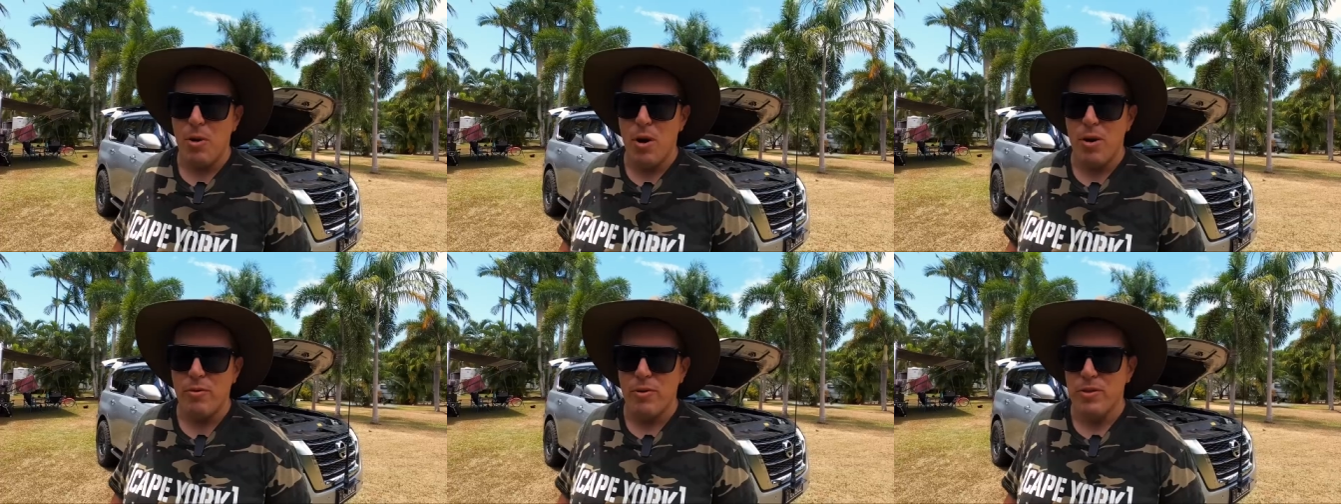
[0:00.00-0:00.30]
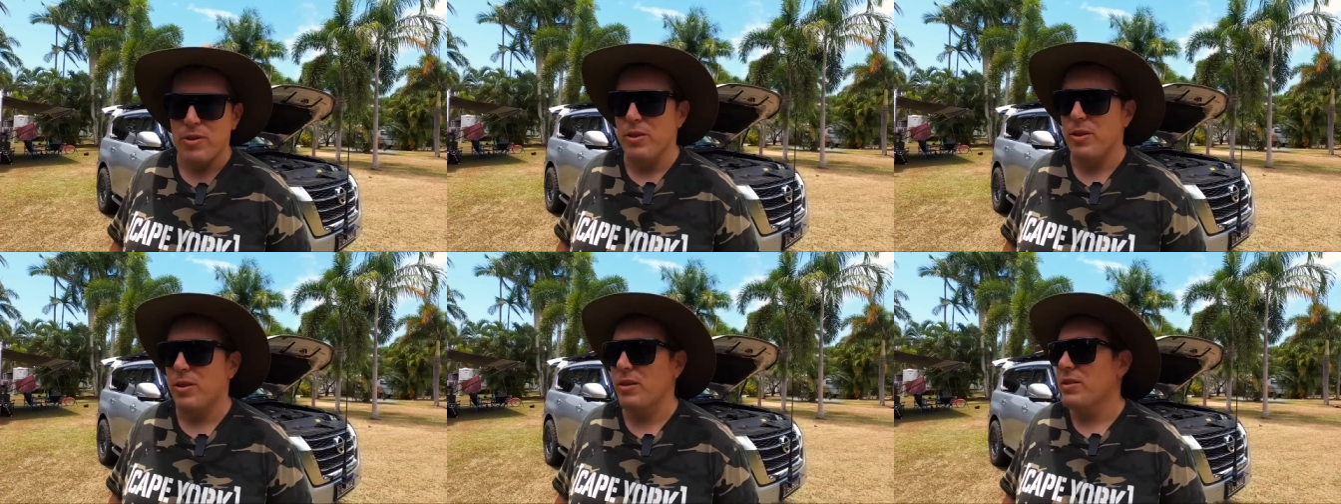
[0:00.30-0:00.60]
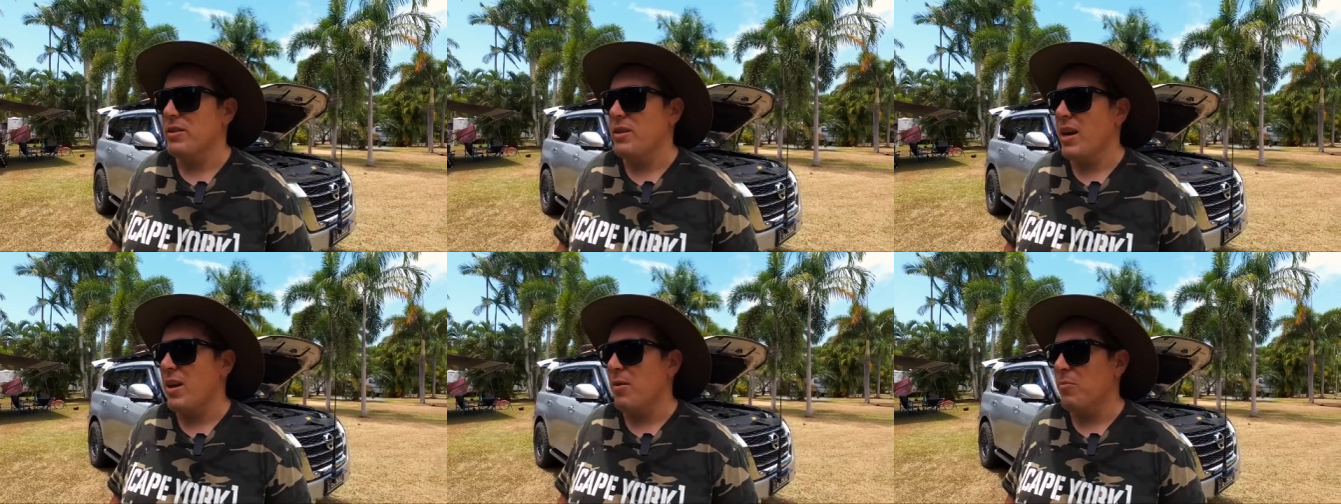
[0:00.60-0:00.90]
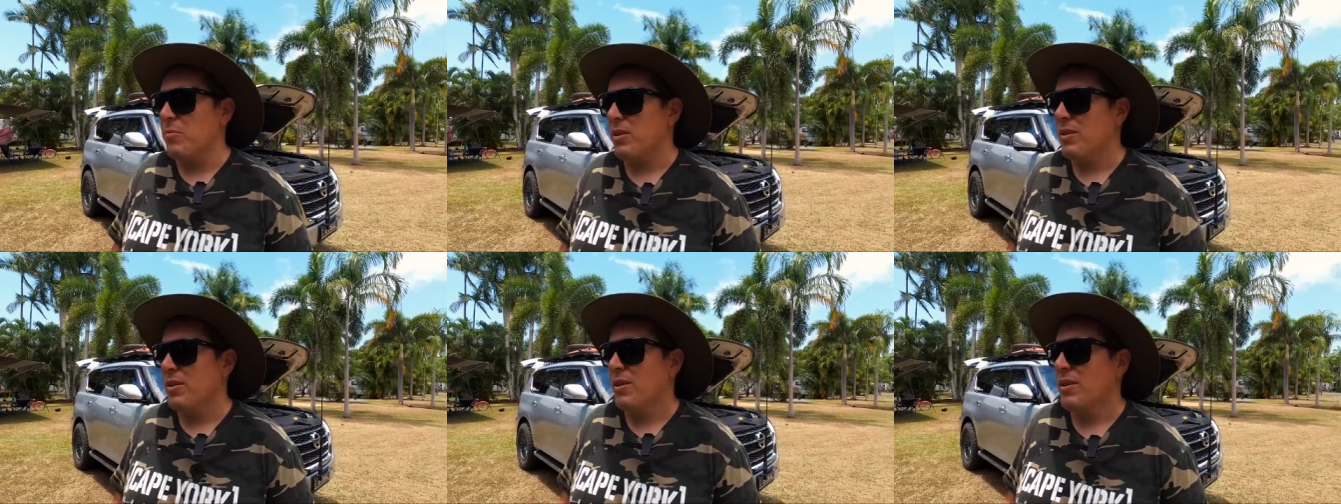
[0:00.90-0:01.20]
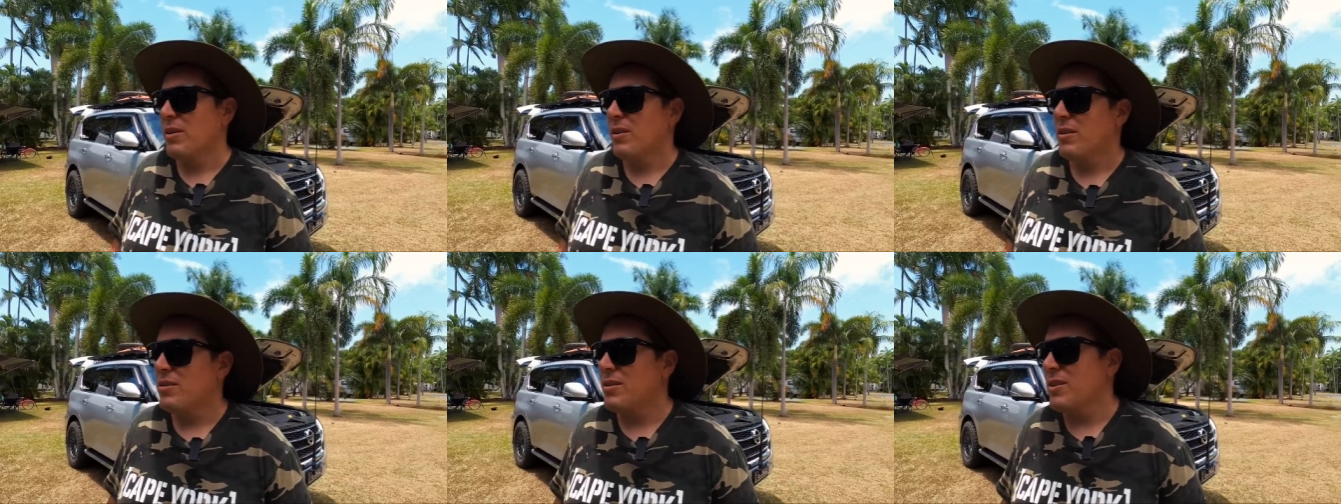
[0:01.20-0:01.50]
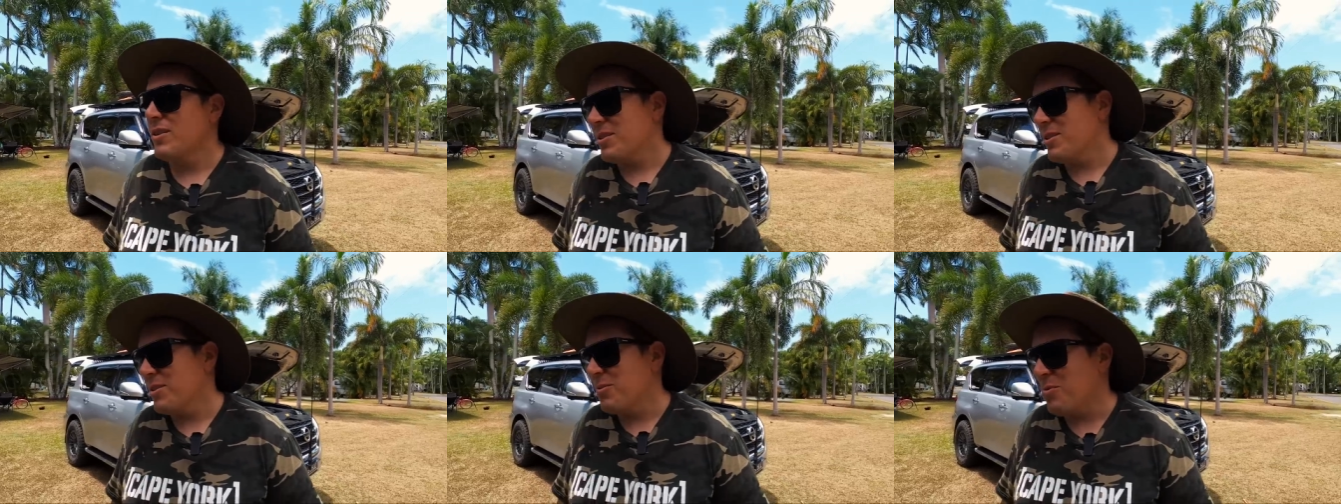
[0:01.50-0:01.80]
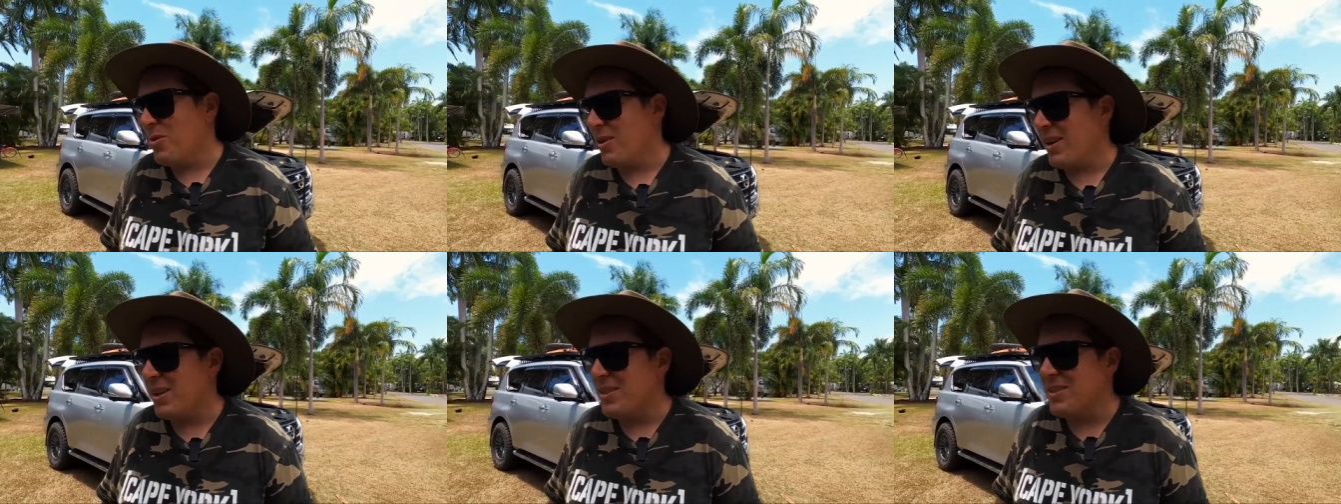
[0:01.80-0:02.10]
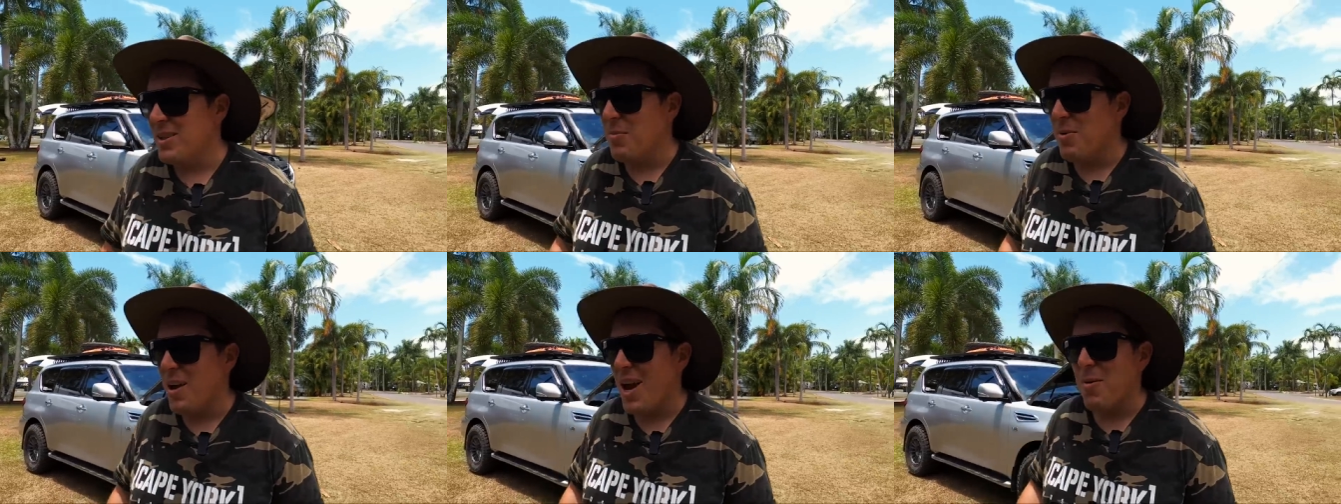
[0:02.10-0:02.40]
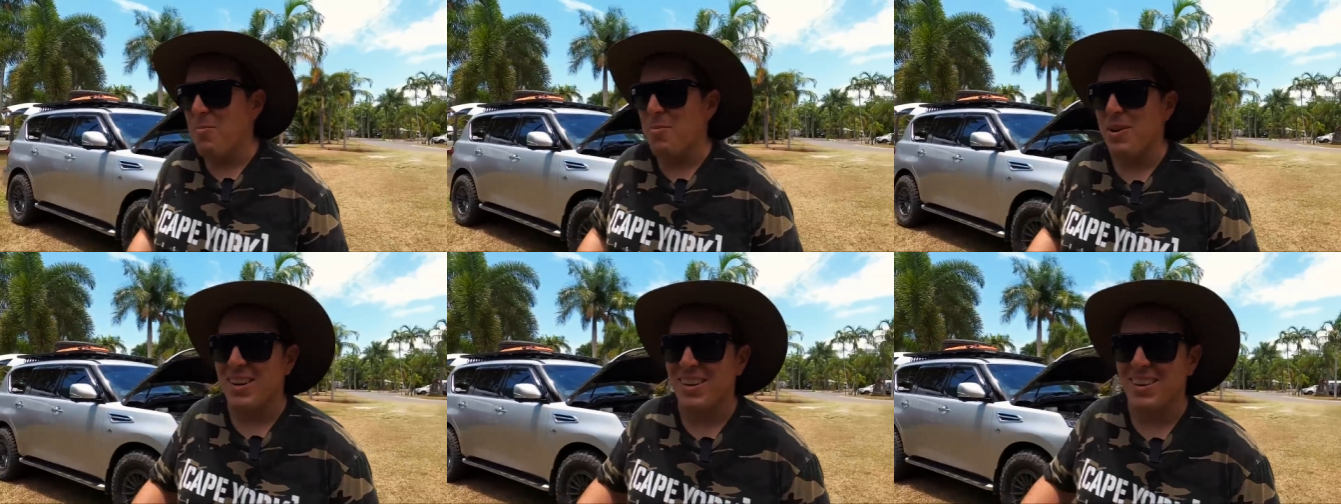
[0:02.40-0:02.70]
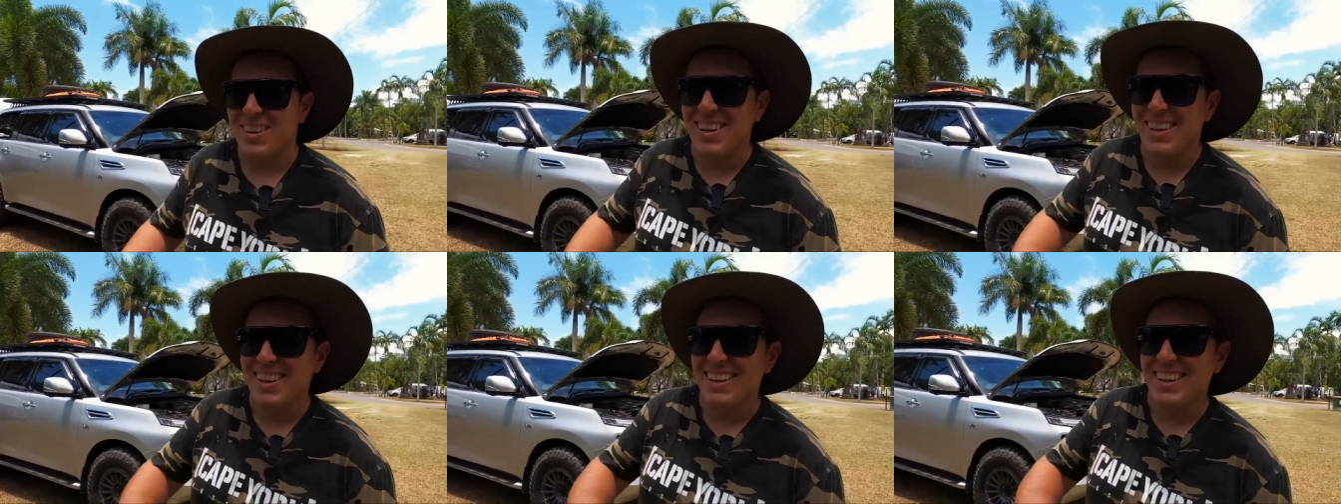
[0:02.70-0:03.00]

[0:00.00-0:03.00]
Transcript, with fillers: up over a certain temp. So this is what ends up happening.